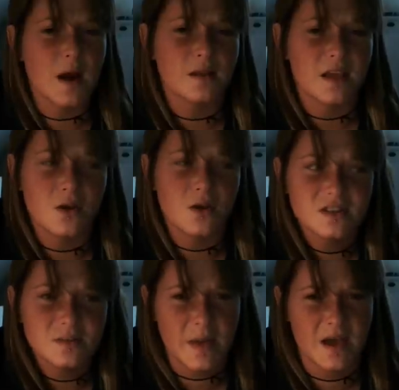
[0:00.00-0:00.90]
Like you could
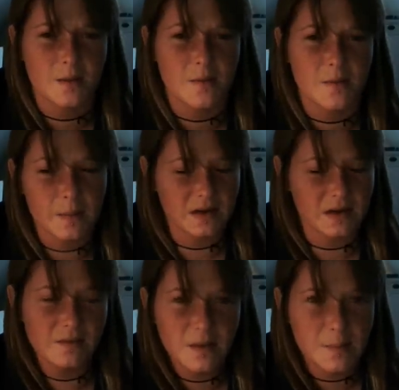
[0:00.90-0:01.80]
just pick them up. You don't
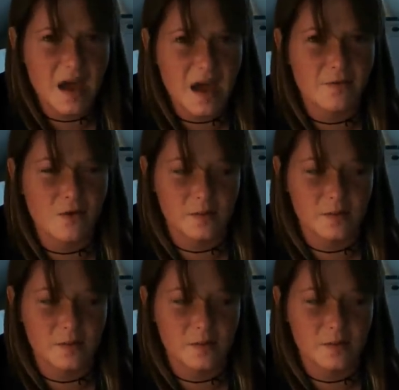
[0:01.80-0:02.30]
have to pay for them.